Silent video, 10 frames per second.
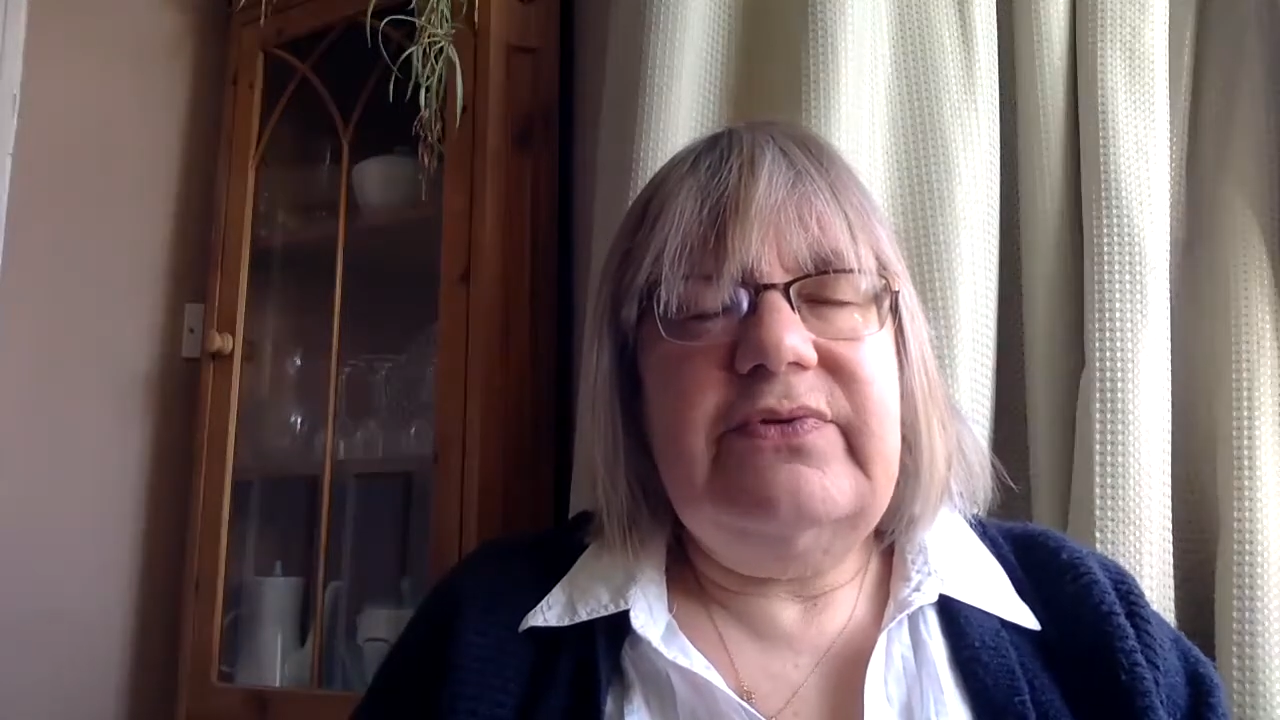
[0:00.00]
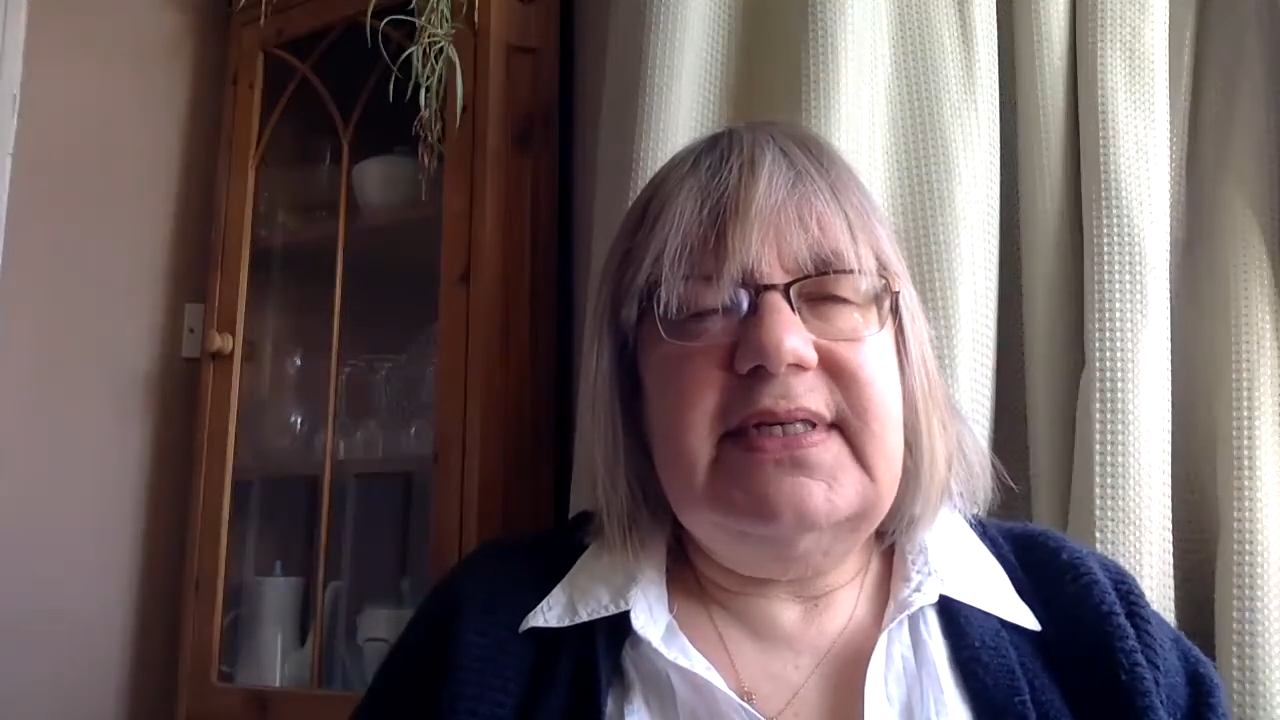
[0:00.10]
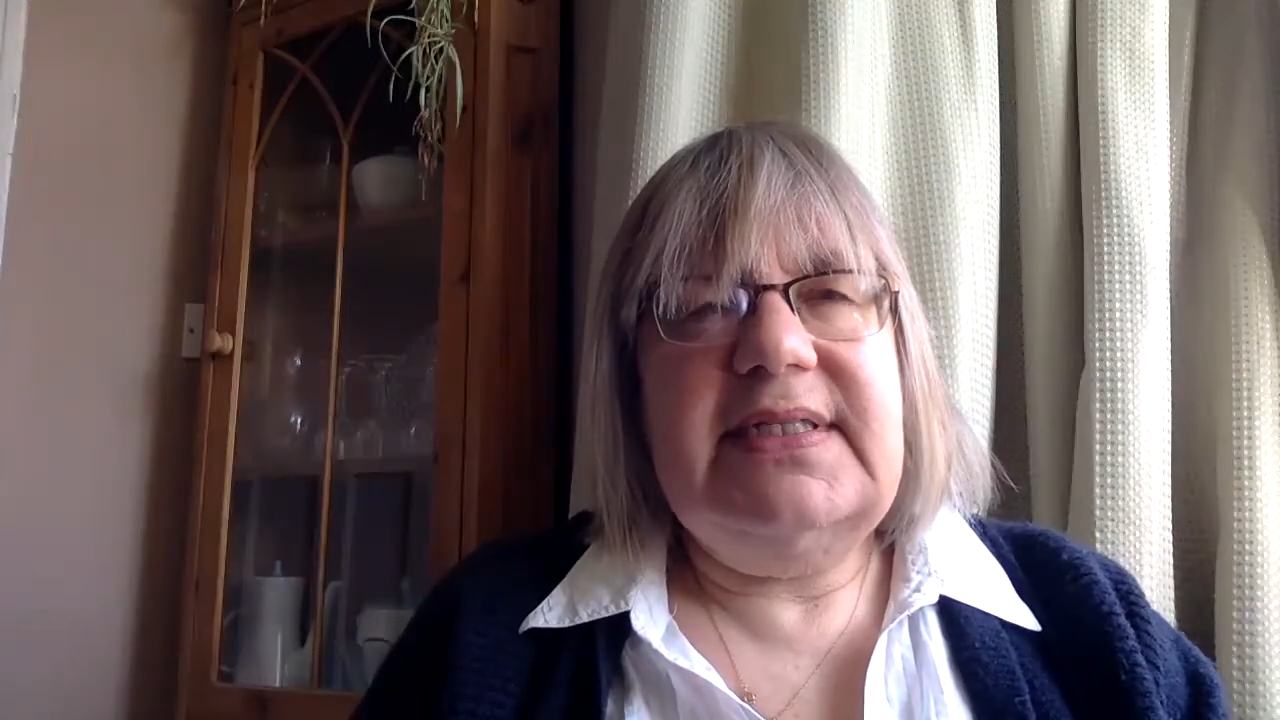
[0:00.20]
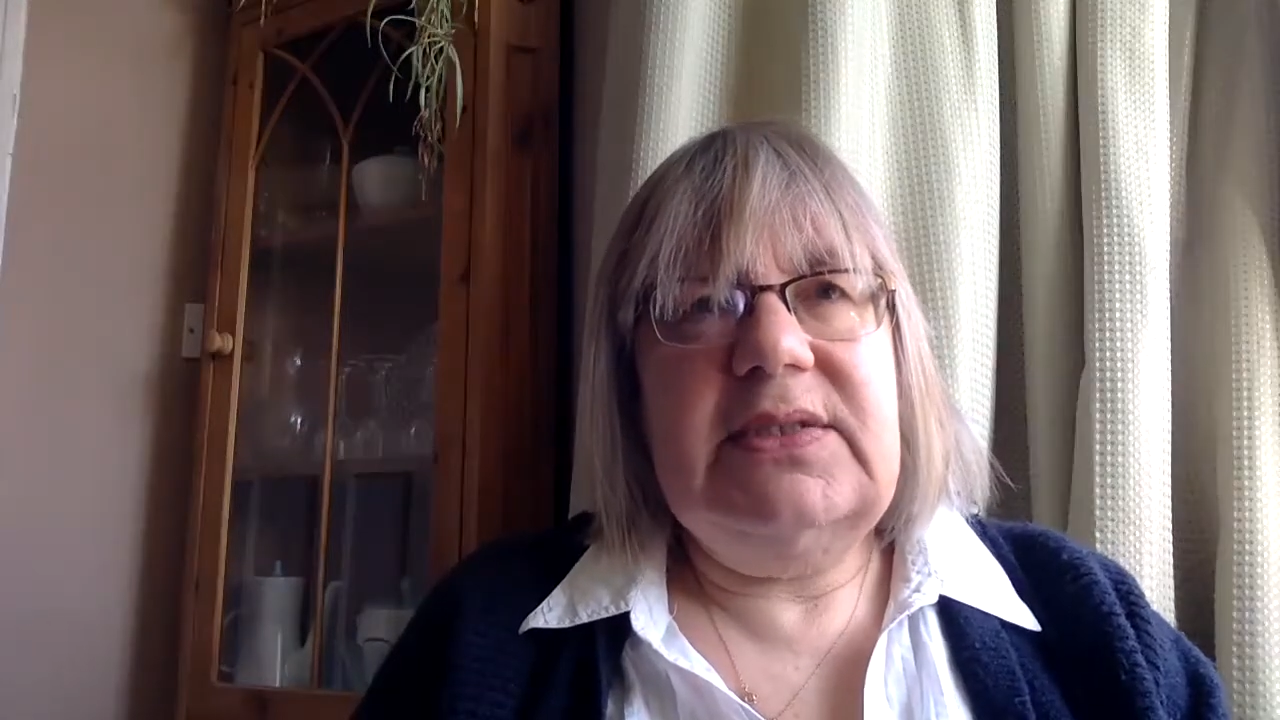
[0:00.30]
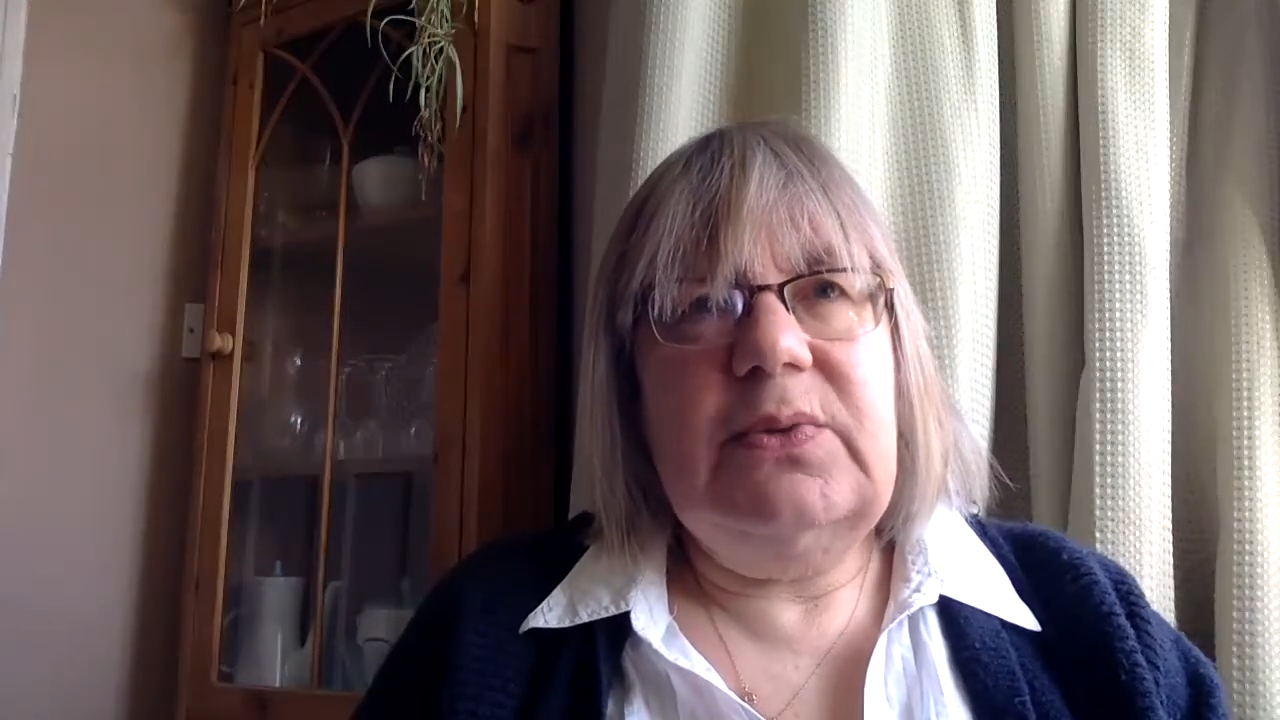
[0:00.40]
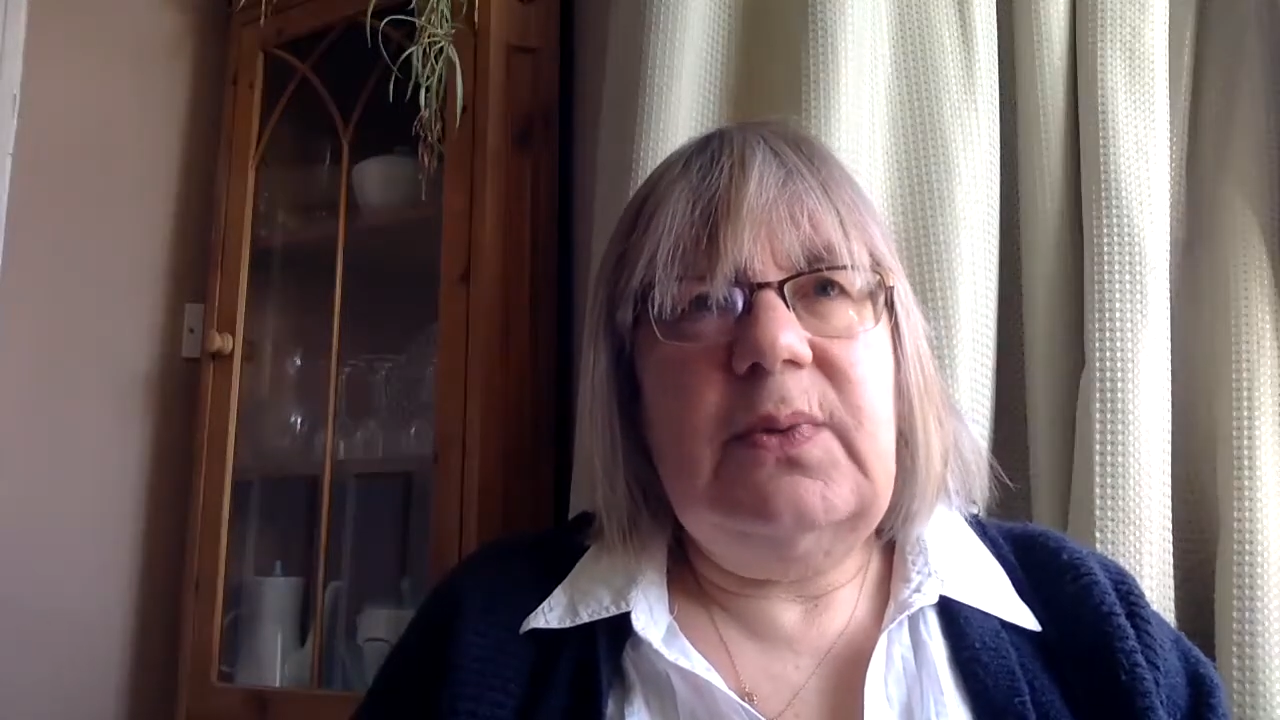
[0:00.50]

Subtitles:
recent